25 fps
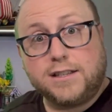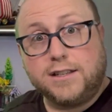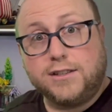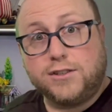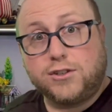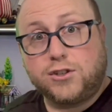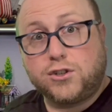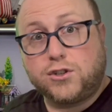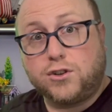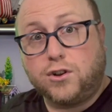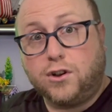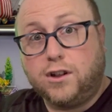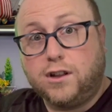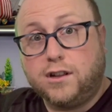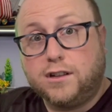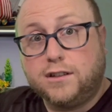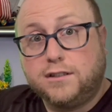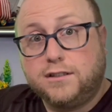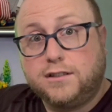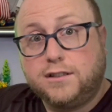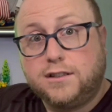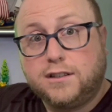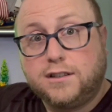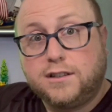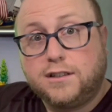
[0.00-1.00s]

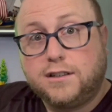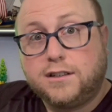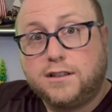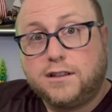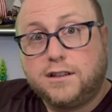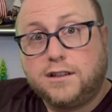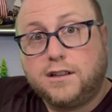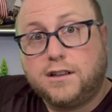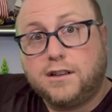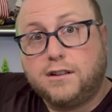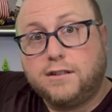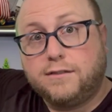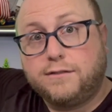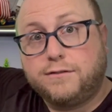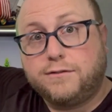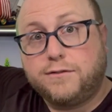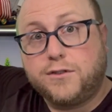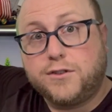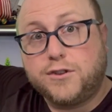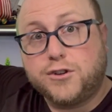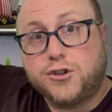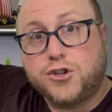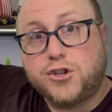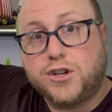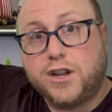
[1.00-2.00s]
installed for
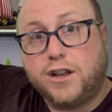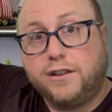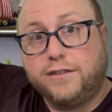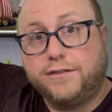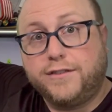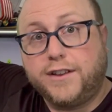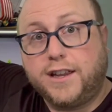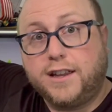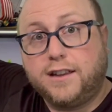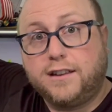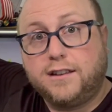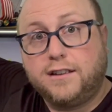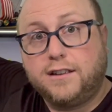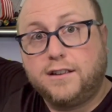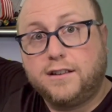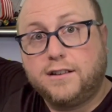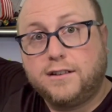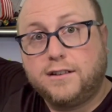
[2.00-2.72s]
the shelving,